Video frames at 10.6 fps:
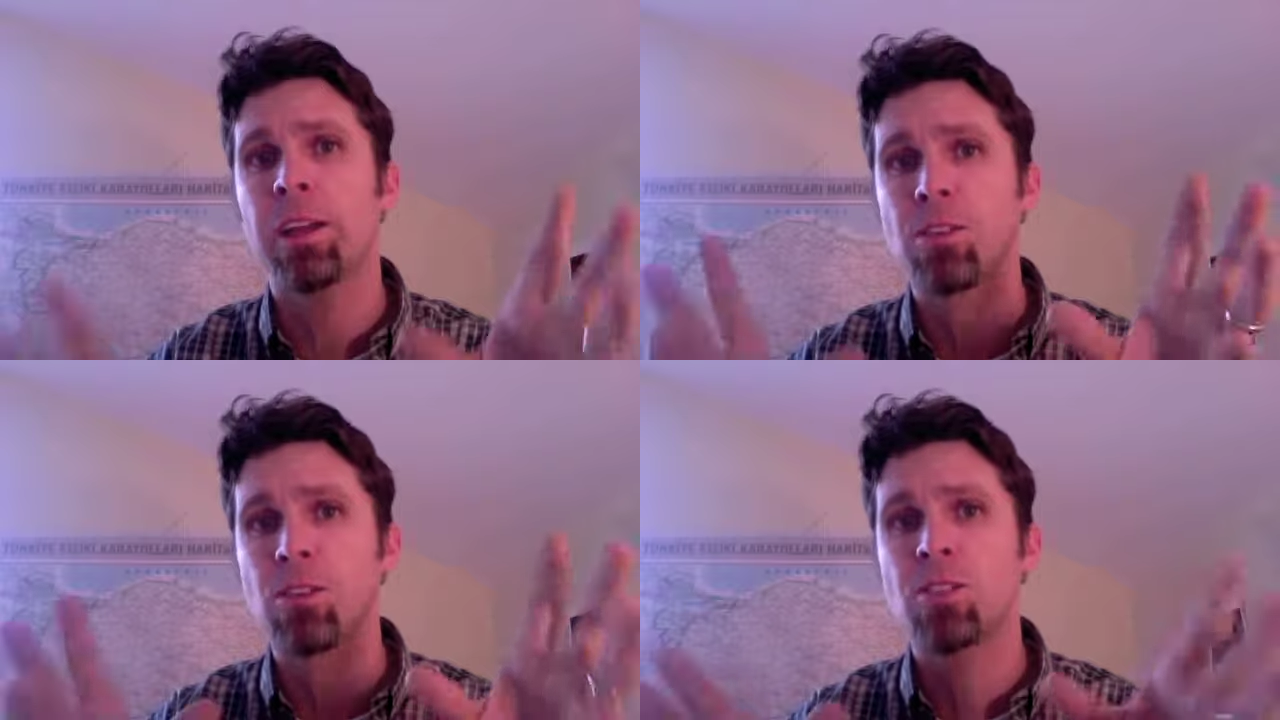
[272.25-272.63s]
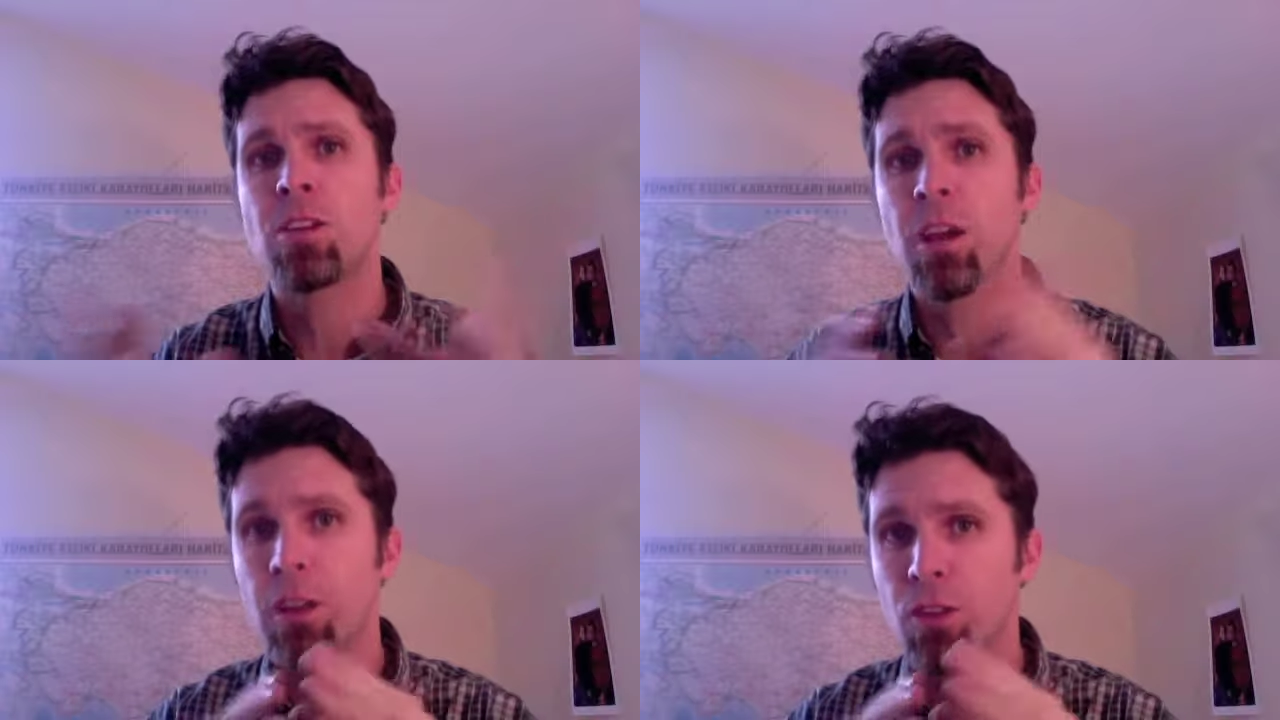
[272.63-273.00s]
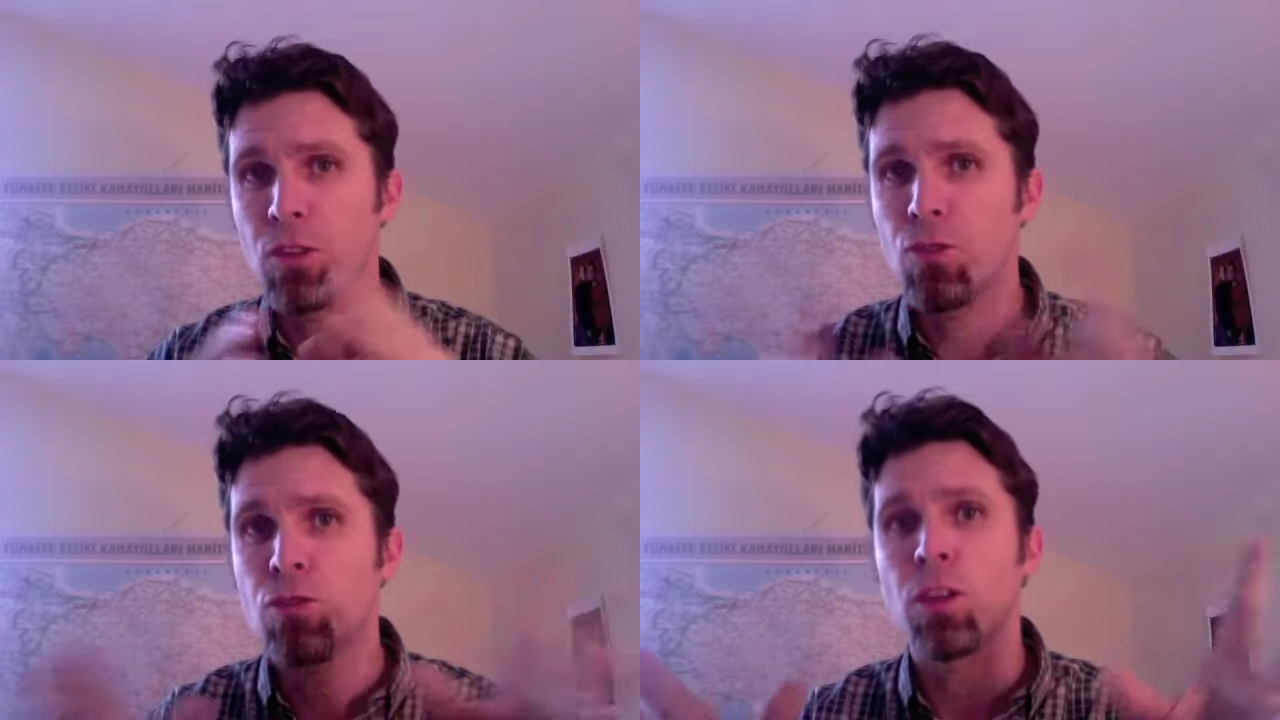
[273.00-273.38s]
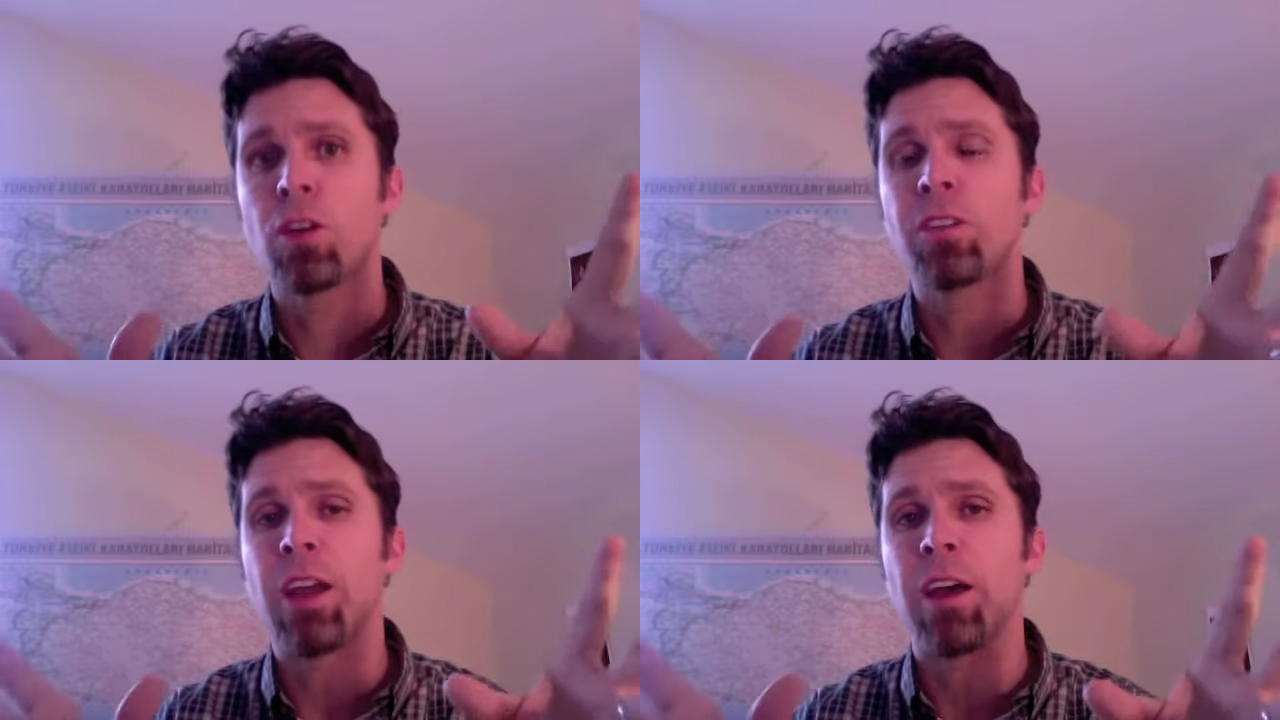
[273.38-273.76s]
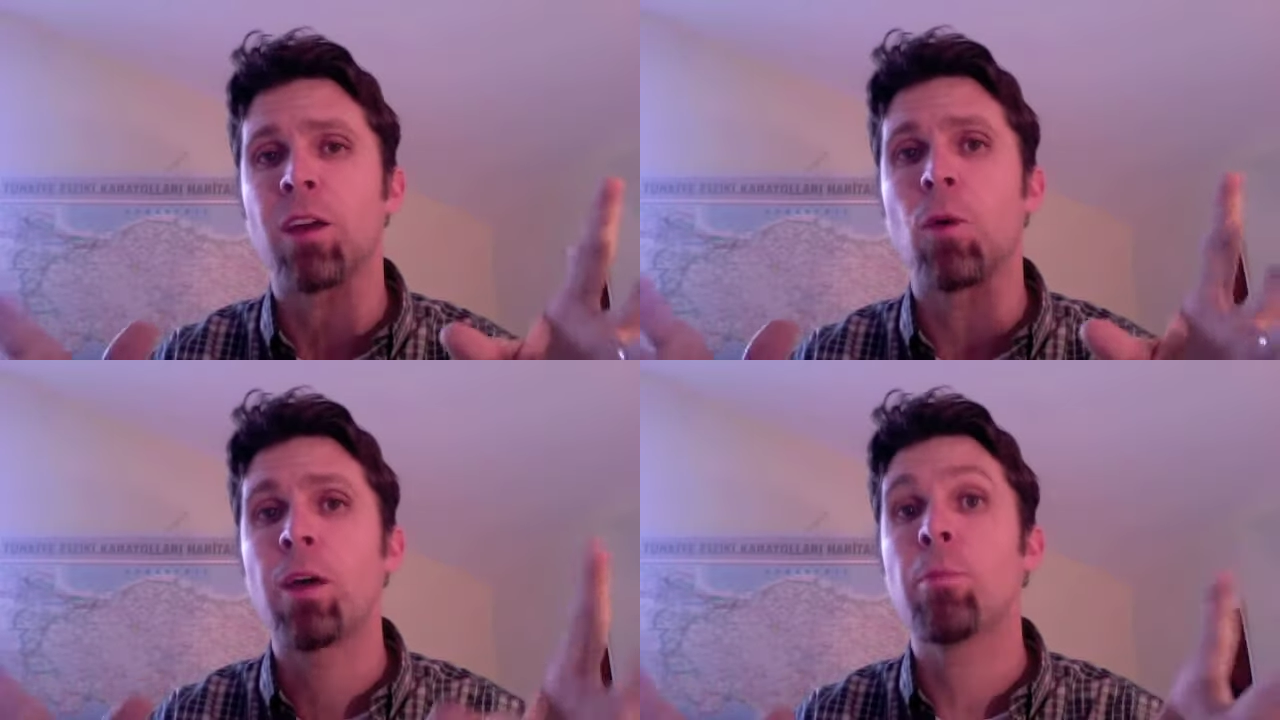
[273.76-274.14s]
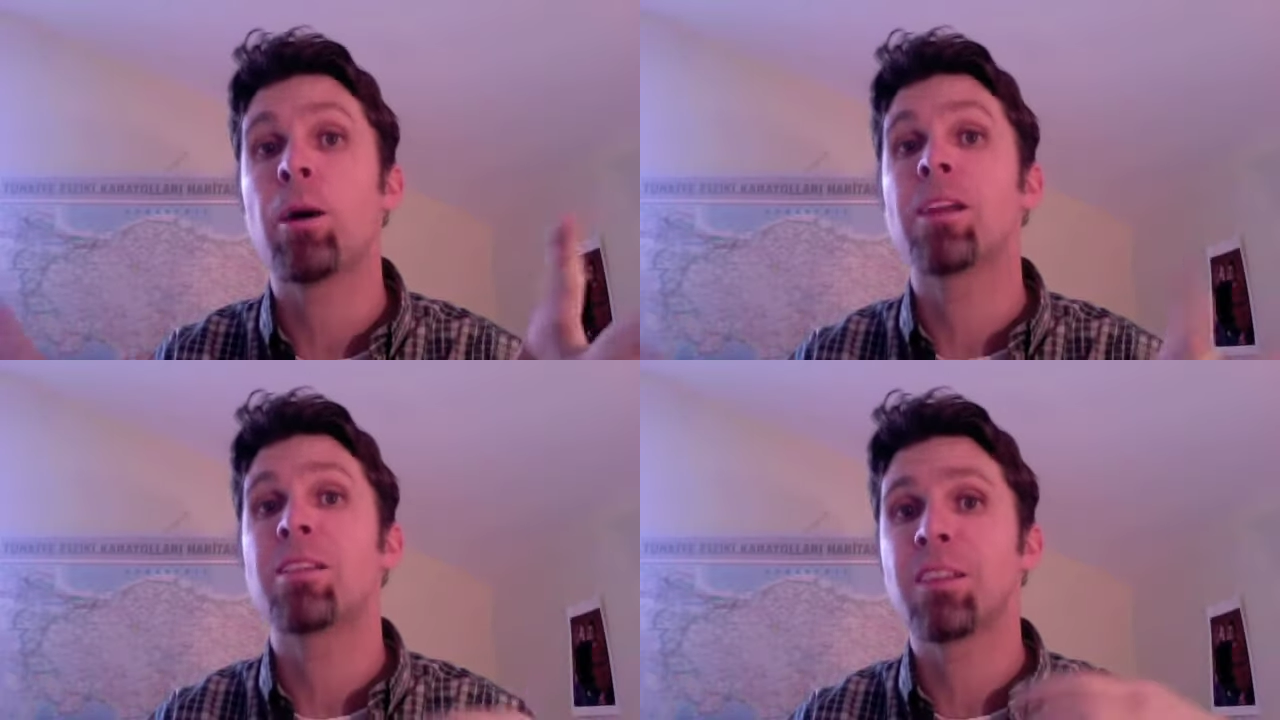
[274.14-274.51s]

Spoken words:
It just slows it down in a way, but